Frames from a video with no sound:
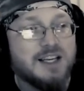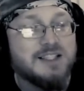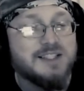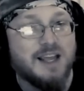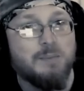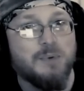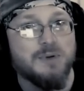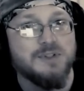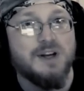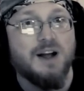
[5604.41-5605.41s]

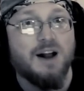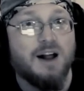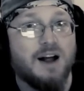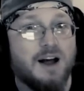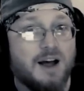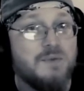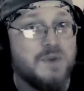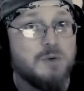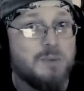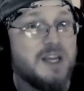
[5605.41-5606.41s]
examples of
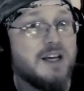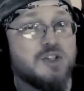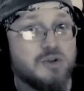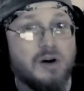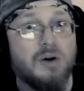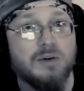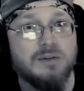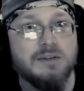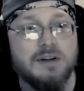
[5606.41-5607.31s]
you being a troll.